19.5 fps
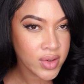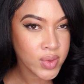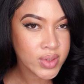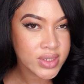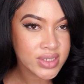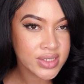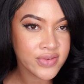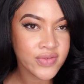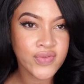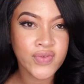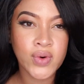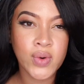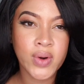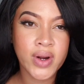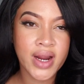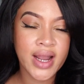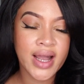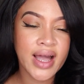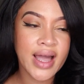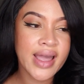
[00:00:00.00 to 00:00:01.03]
or
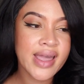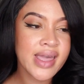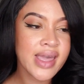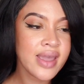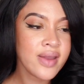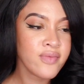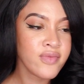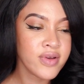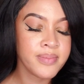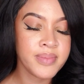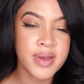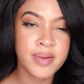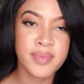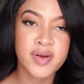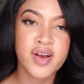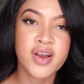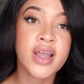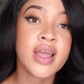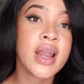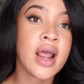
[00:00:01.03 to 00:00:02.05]
Sephora. I can't
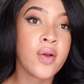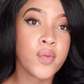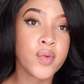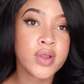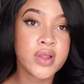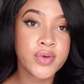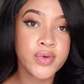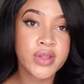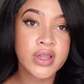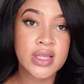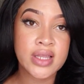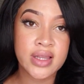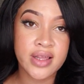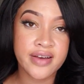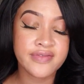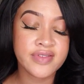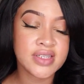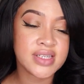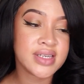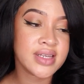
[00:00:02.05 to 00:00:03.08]
remember. And I really, really
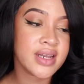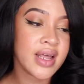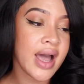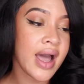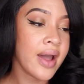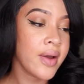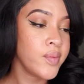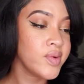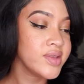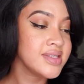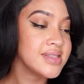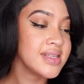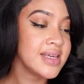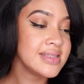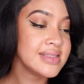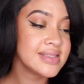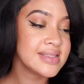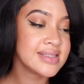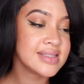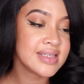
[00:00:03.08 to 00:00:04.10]
loved it. I would
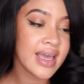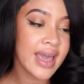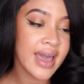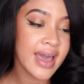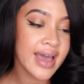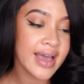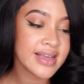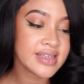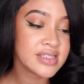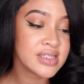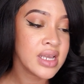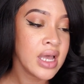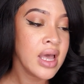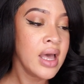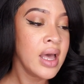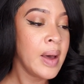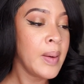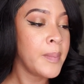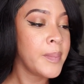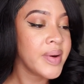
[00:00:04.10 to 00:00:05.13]
say stash.
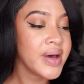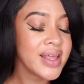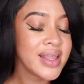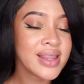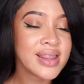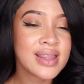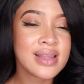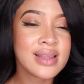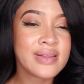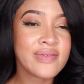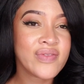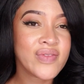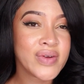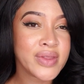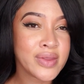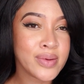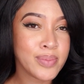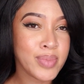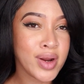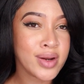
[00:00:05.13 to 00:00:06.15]
But for
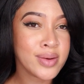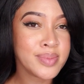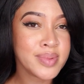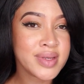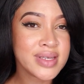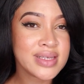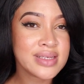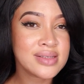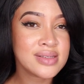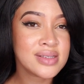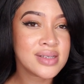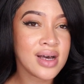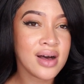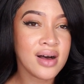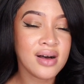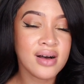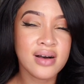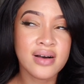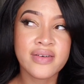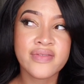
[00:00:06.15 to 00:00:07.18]
the purpose
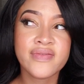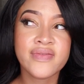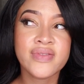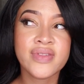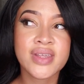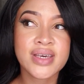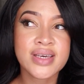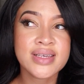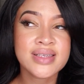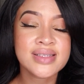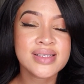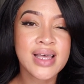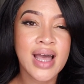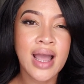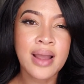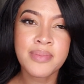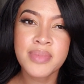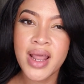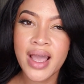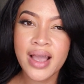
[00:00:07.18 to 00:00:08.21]
of this,
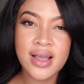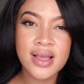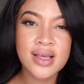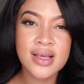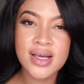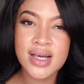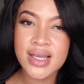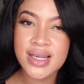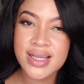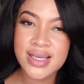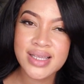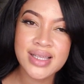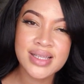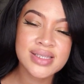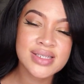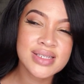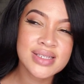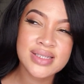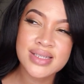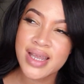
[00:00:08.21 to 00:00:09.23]
I'm not gonna
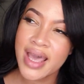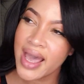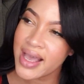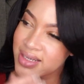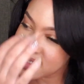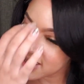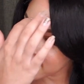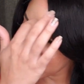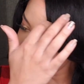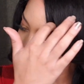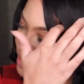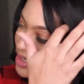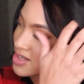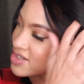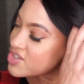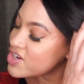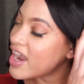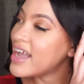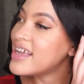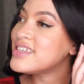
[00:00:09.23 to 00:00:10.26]
stash it. I'm gonna
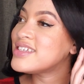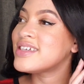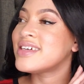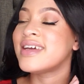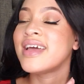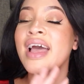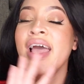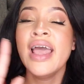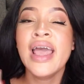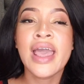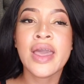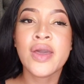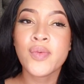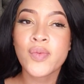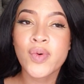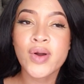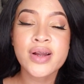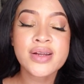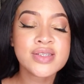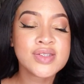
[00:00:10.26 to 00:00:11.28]
trash it. It
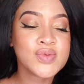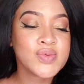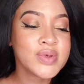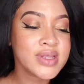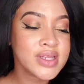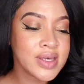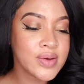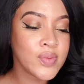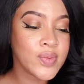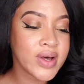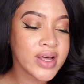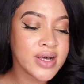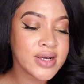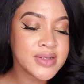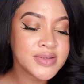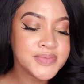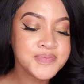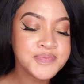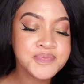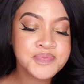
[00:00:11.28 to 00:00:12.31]
worked really
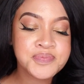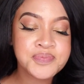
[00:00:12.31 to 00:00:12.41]
well.